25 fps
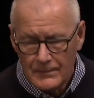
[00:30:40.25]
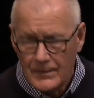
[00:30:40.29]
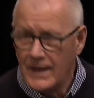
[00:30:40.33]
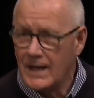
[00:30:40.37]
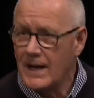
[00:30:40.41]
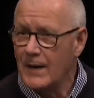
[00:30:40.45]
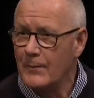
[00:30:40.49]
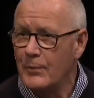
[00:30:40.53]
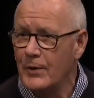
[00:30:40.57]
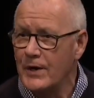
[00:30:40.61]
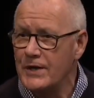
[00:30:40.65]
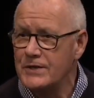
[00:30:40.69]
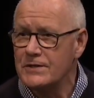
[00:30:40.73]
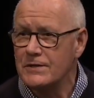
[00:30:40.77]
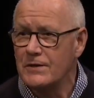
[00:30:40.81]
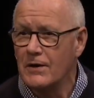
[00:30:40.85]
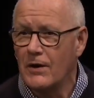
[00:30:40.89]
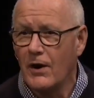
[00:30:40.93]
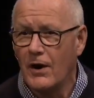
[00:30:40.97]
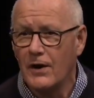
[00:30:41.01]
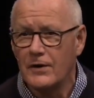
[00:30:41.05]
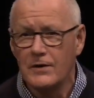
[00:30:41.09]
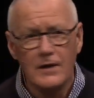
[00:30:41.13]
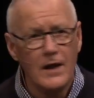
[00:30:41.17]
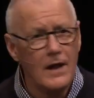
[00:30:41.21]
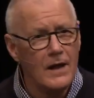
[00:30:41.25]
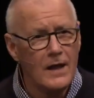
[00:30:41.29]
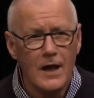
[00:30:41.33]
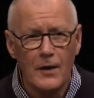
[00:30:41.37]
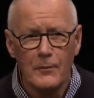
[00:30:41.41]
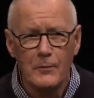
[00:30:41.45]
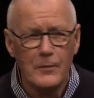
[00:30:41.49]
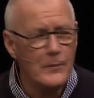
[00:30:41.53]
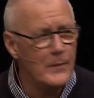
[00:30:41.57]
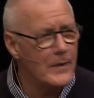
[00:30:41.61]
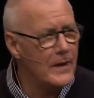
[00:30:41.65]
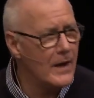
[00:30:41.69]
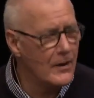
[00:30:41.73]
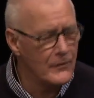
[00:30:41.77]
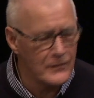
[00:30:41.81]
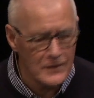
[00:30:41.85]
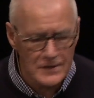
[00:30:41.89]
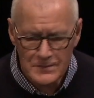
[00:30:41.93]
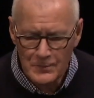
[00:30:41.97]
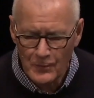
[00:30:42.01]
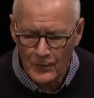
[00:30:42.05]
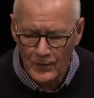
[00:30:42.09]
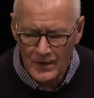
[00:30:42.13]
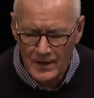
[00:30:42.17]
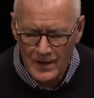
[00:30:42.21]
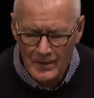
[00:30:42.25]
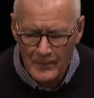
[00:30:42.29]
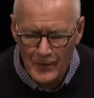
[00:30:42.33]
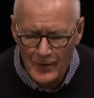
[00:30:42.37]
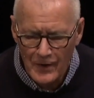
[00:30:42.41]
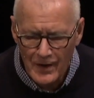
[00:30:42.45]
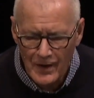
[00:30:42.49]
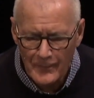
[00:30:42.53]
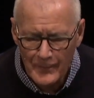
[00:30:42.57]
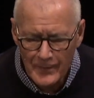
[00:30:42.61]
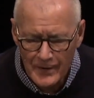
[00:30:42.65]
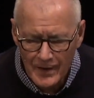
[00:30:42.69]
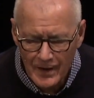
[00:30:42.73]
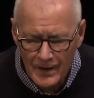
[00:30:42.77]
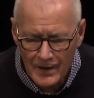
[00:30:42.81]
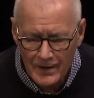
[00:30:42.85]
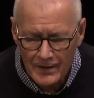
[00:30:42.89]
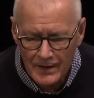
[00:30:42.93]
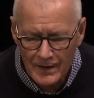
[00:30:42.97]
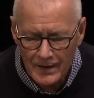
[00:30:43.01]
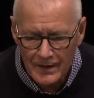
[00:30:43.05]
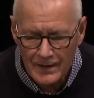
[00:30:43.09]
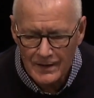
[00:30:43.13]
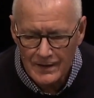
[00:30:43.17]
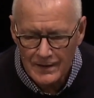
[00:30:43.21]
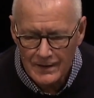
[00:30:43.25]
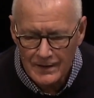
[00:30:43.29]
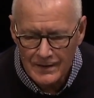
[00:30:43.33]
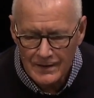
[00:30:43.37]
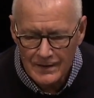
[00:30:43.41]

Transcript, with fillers: Man, I'm preaching hard. You're not helping me out this morning. Come on, help me out, okay?